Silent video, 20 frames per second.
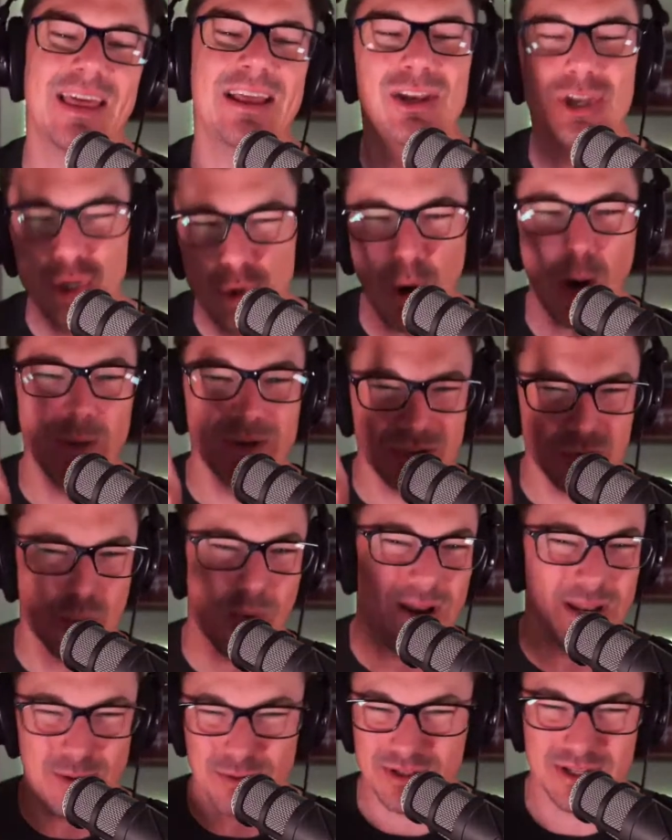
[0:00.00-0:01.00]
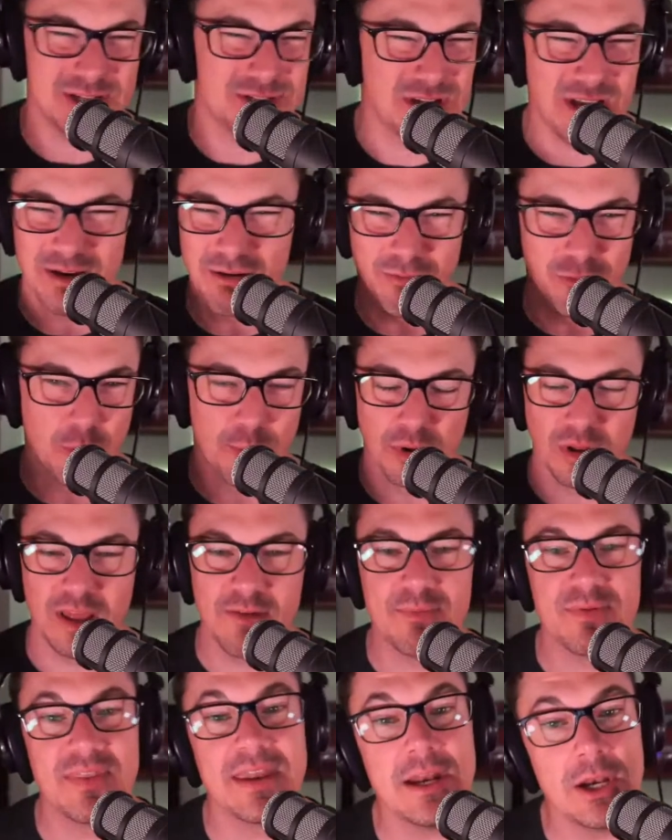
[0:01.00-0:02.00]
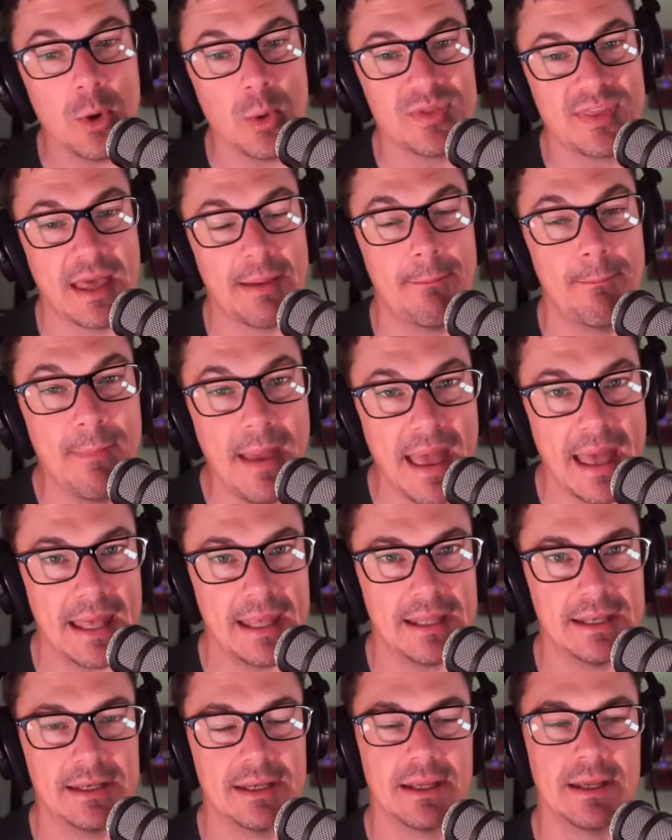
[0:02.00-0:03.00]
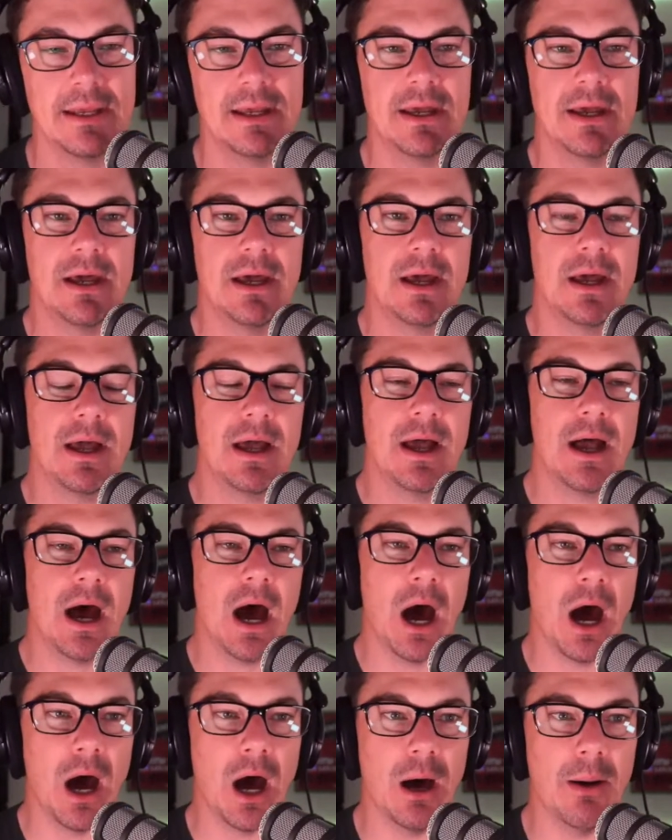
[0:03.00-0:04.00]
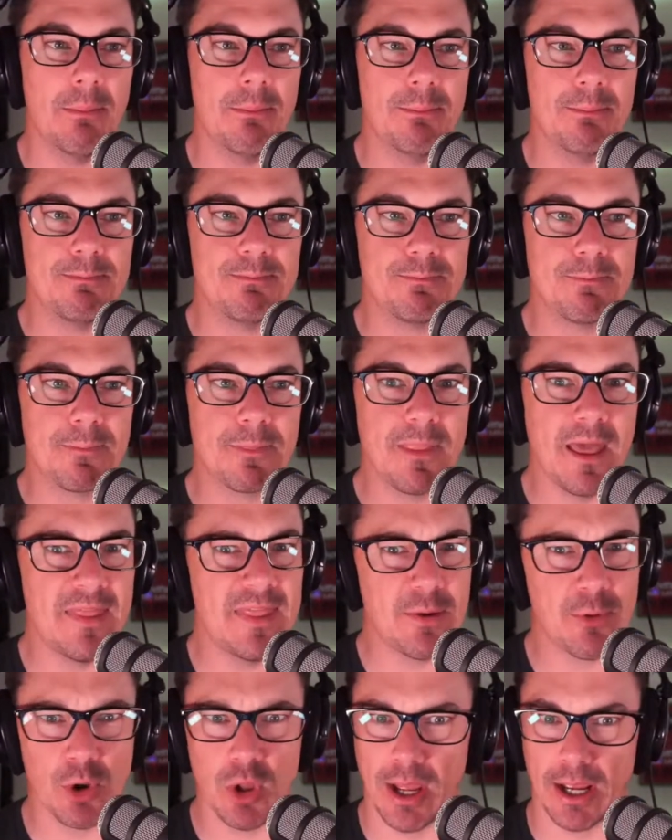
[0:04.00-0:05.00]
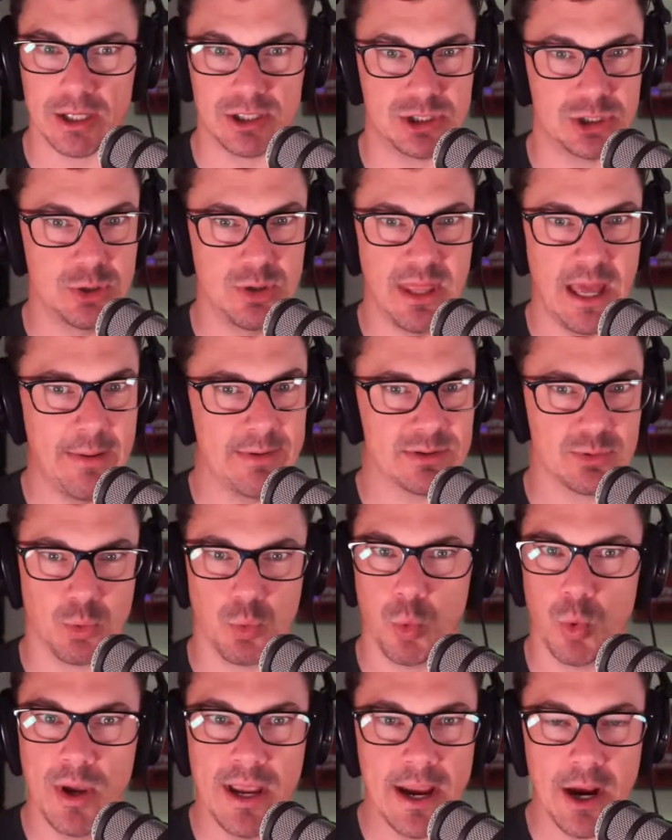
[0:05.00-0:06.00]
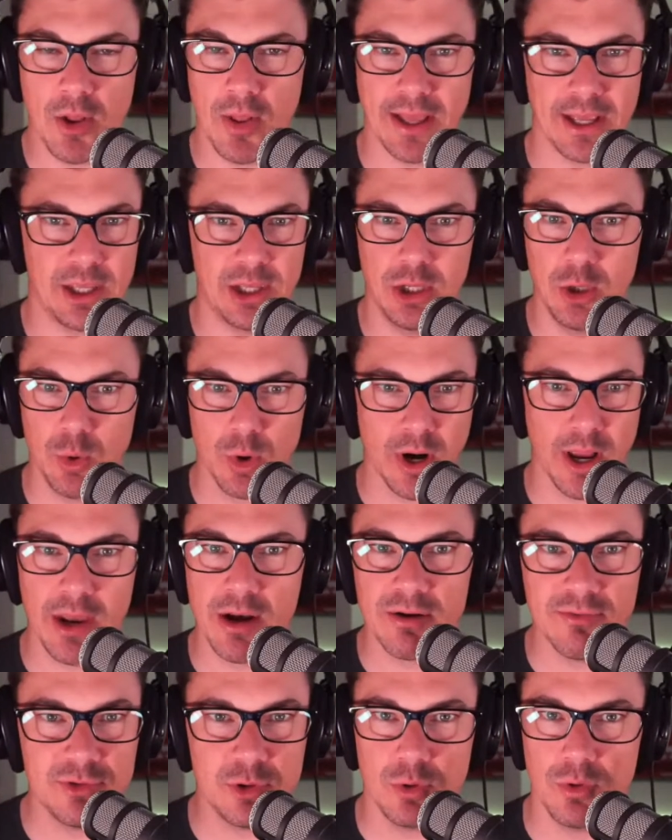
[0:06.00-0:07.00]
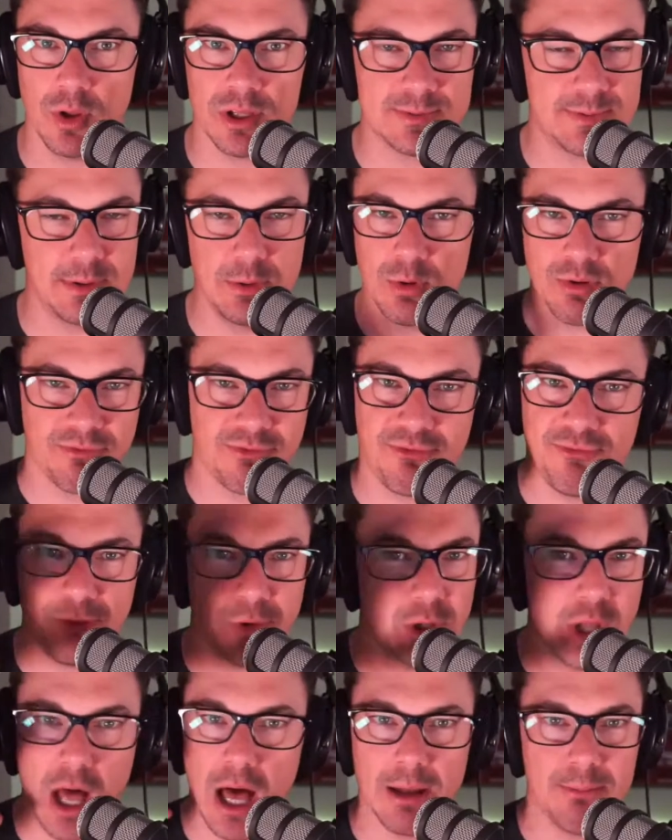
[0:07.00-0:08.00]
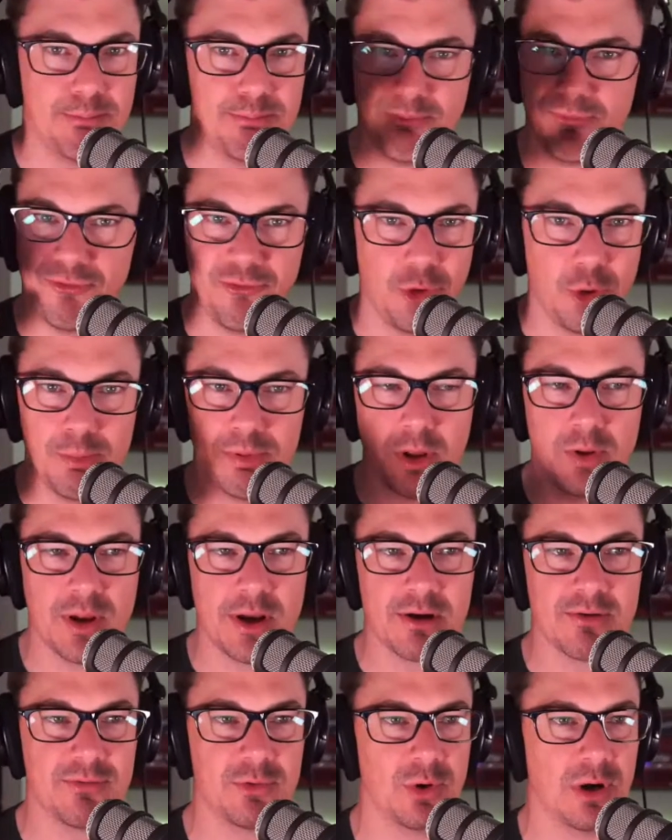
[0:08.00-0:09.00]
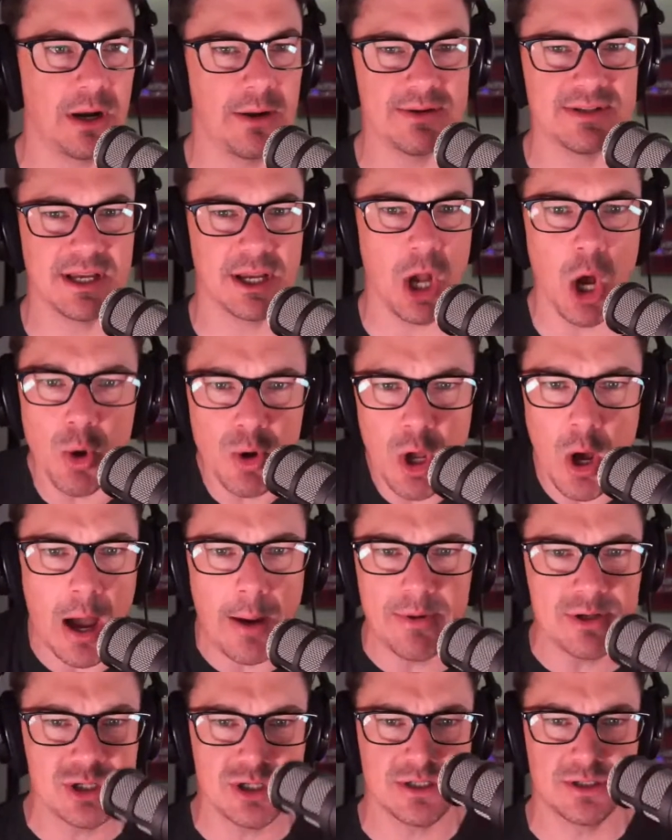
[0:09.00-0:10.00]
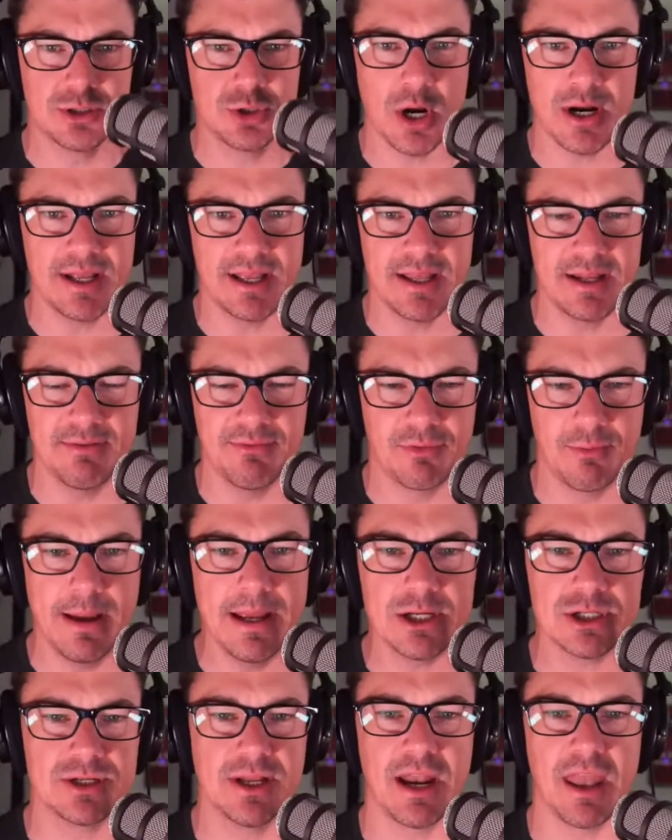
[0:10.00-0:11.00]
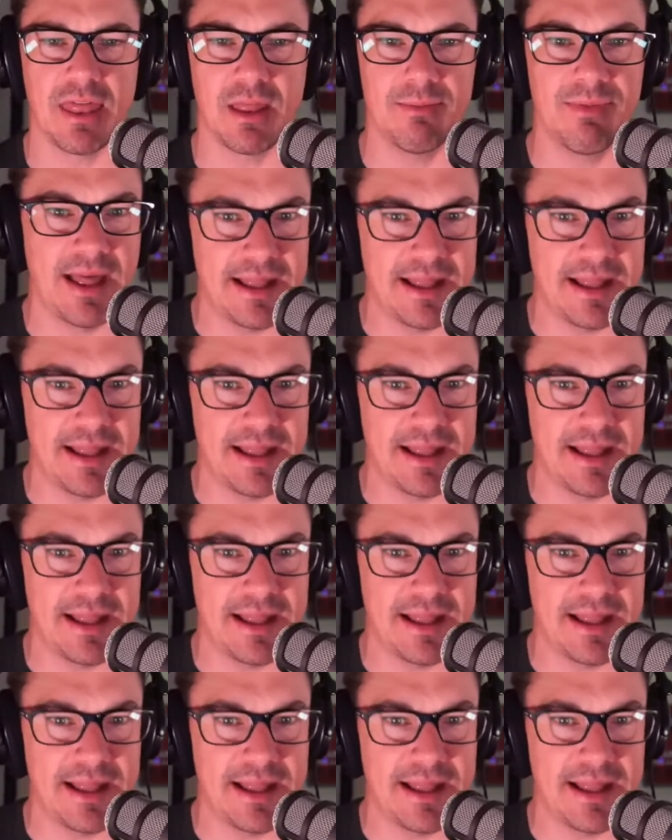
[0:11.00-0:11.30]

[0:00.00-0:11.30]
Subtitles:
They knew I was a radio DJ in a former life, but they didn't know what that meant. And they were like, dude, that was weird. Like you were interviewing those people. You were full-blown interviewing. And I was like, oh no, I was just trying to get information out of them.